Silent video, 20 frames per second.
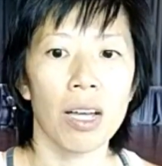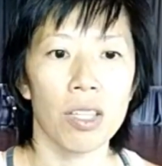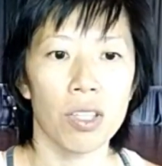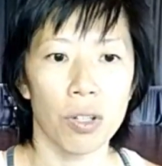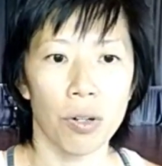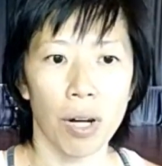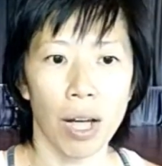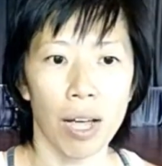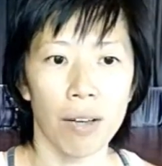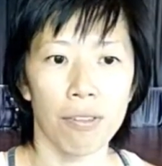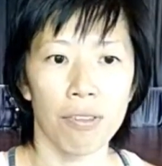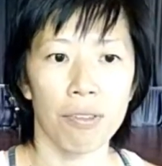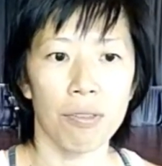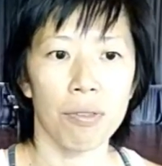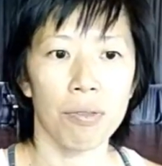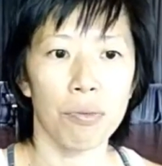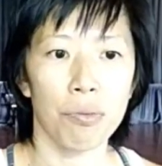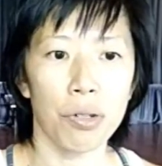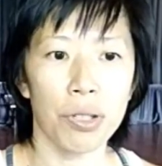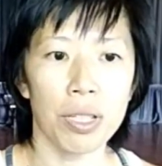So I've
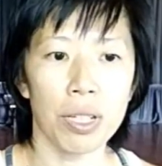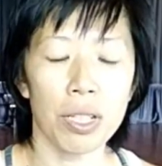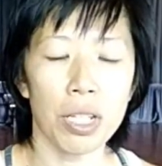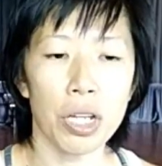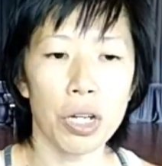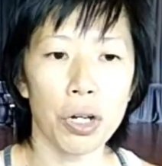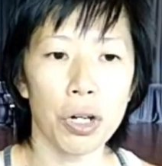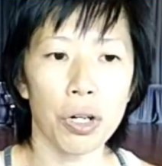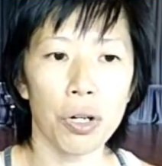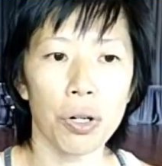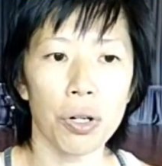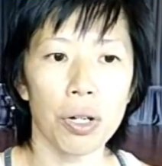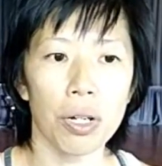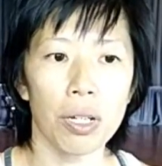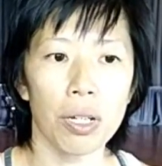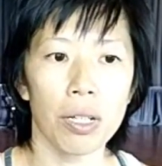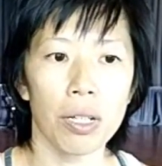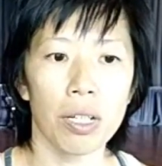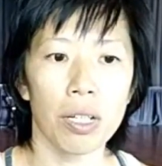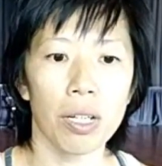written here
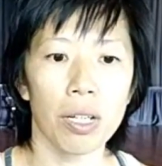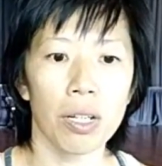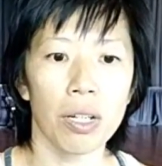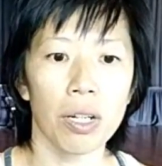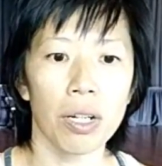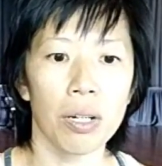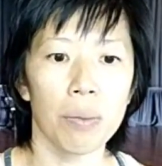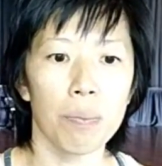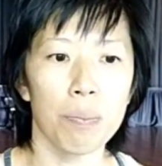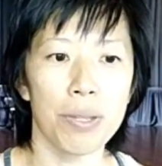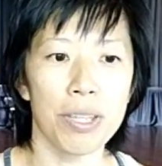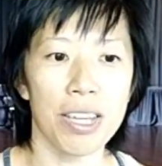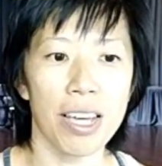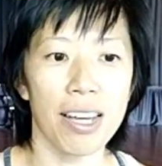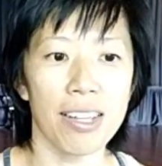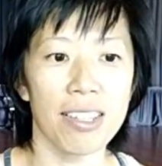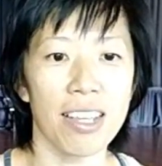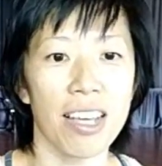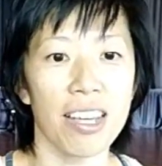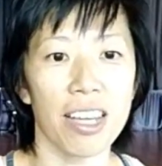
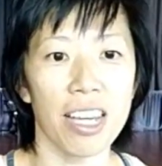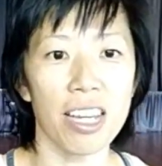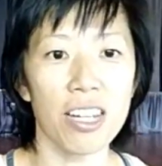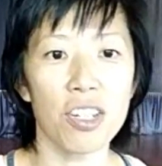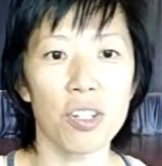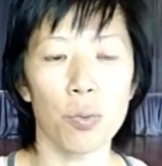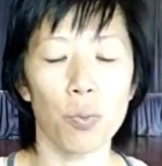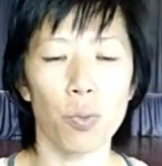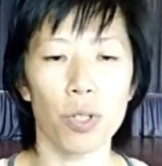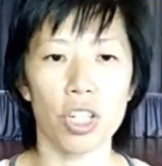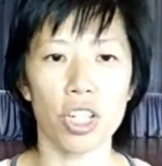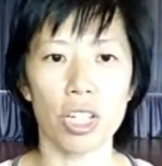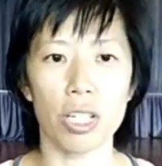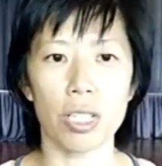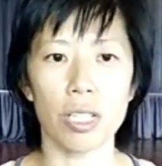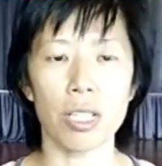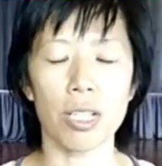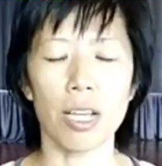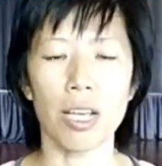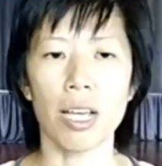PS engage, which
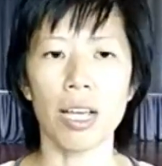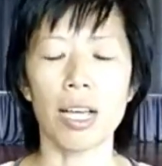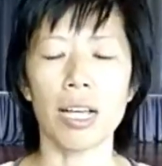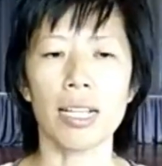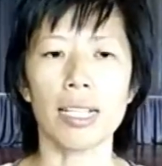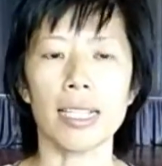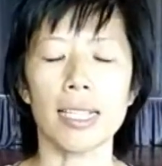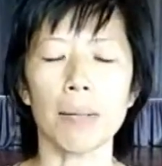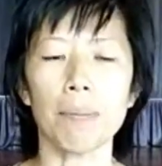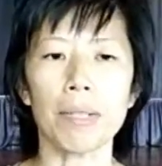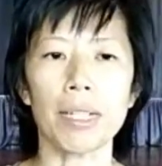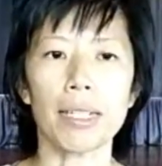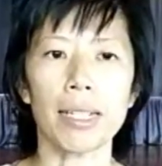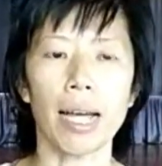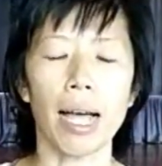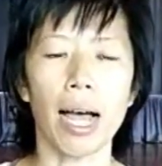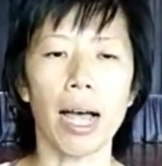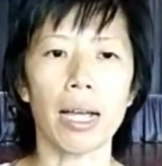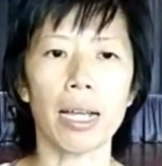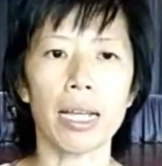is something
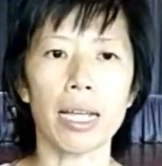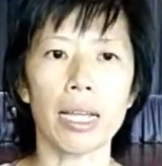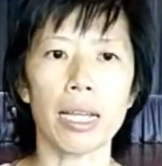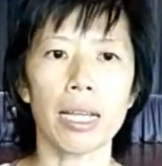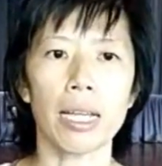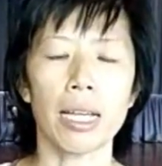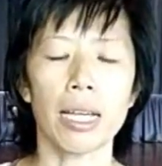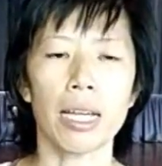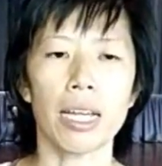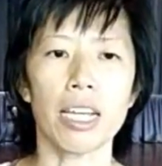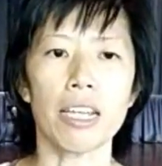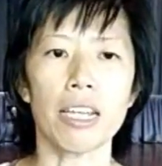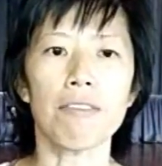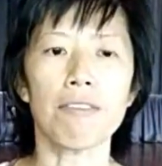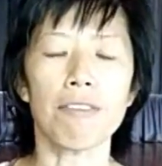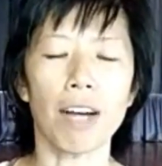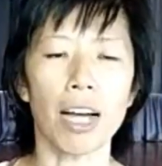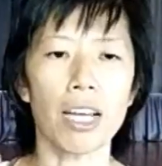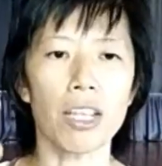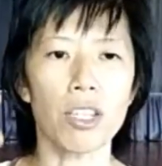that I
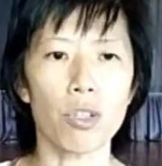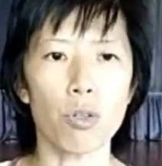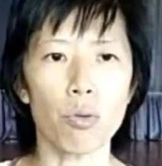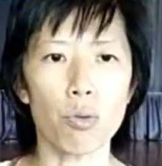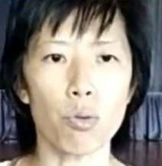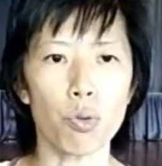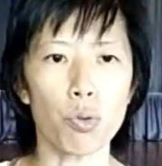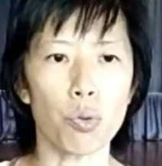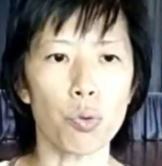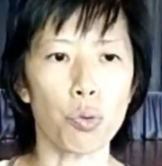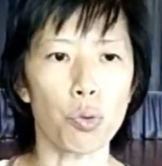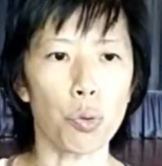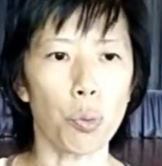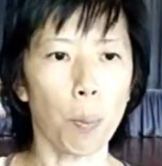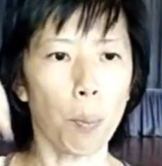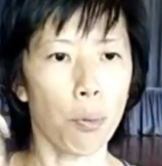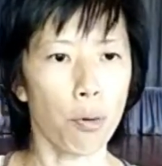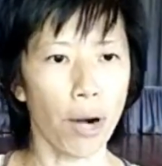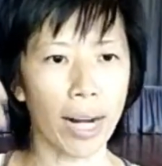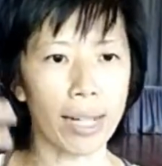invite you to
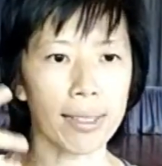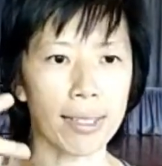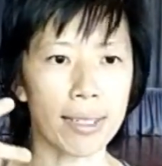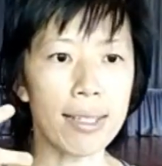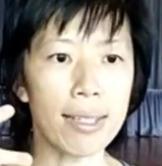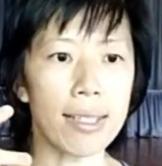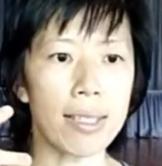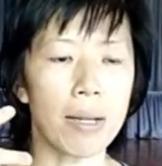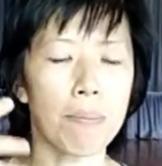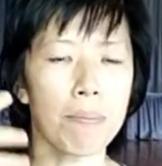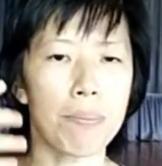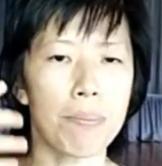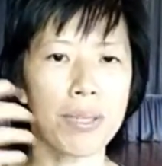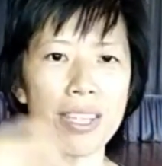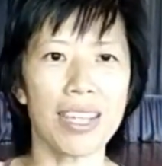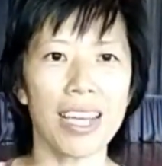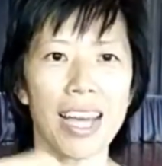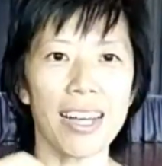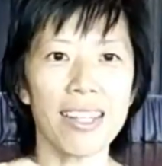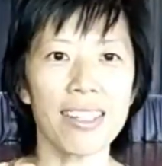practice.
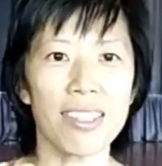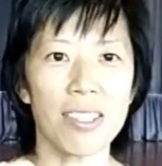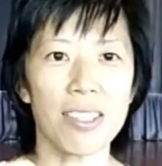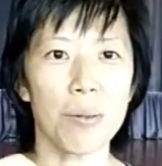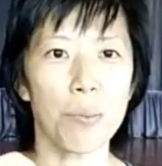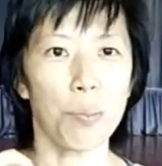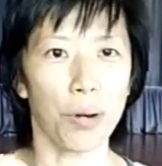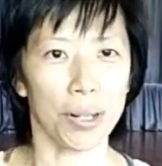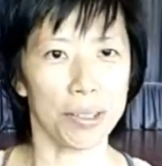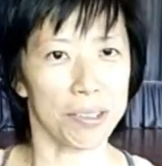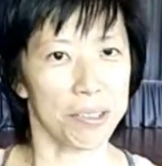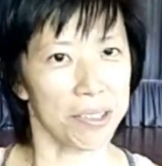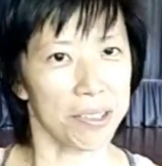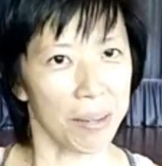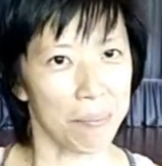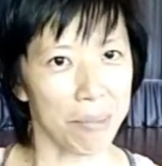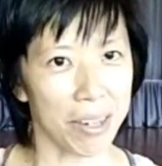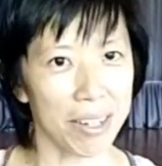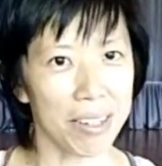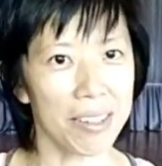PS, practice
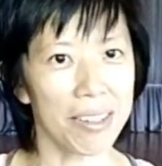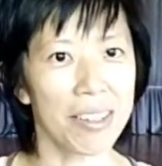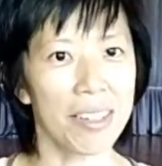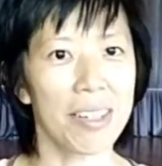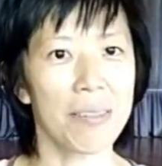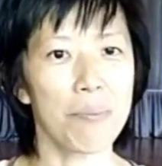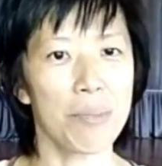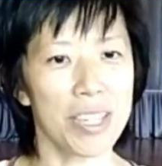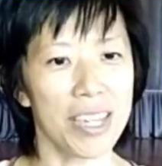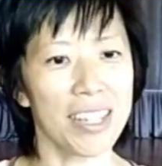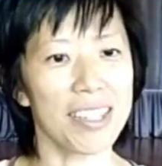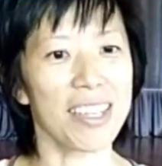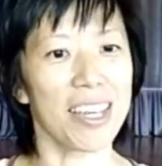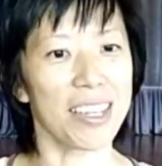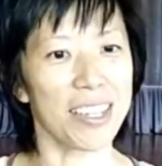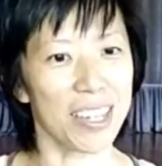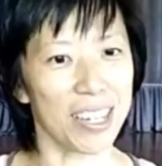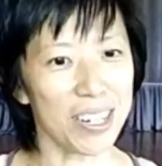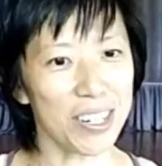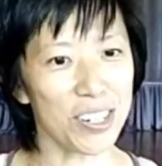stepping. PS
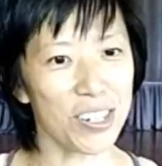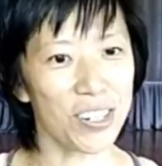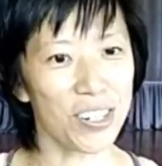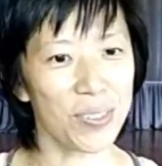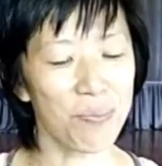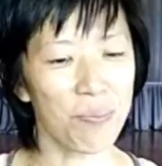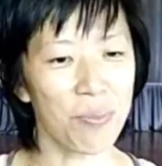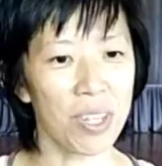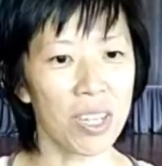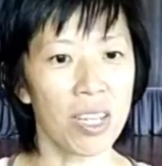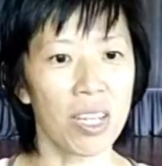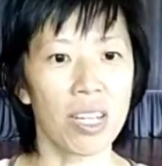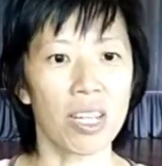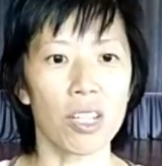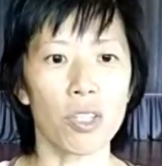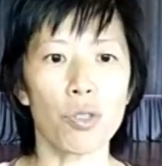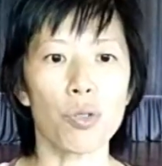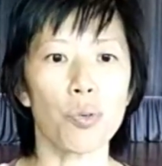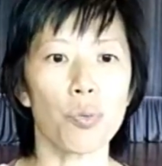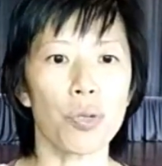engage
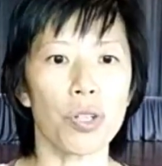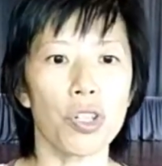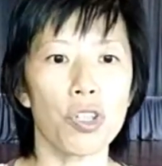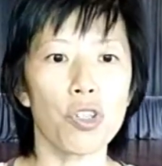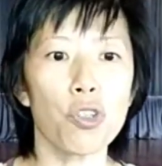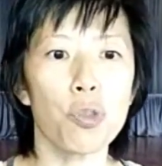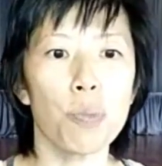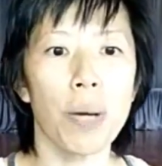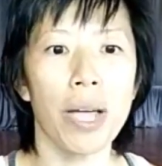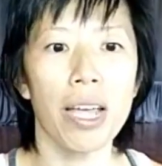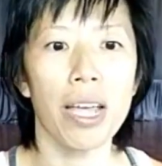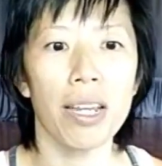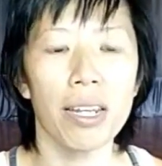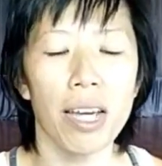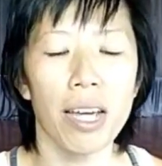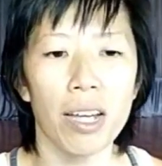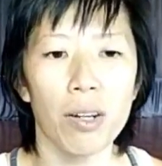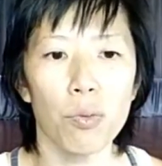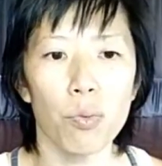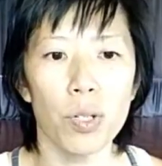is to reduce
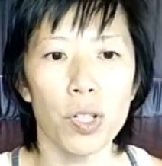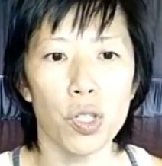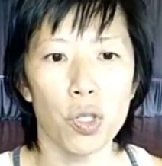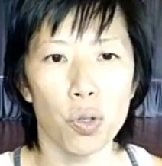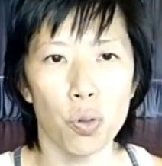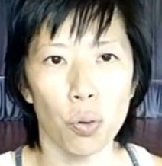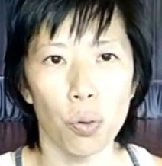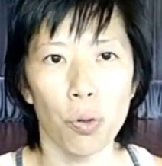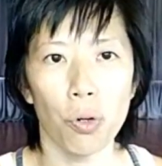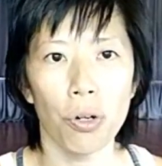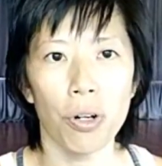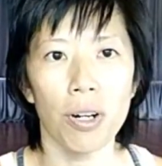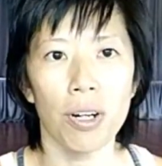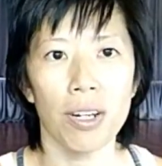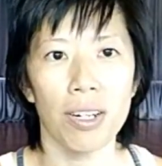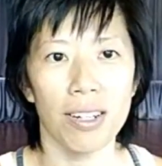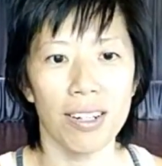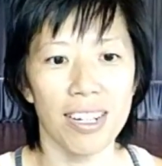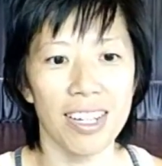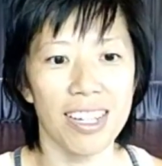pain and restore
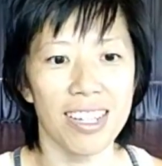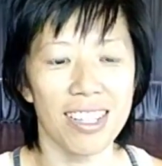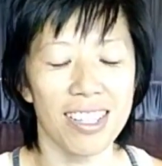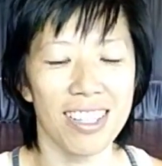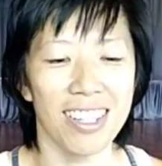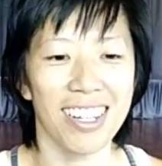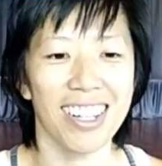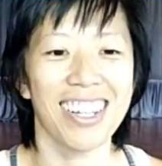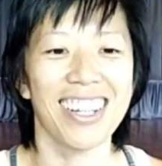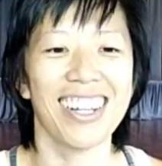knees.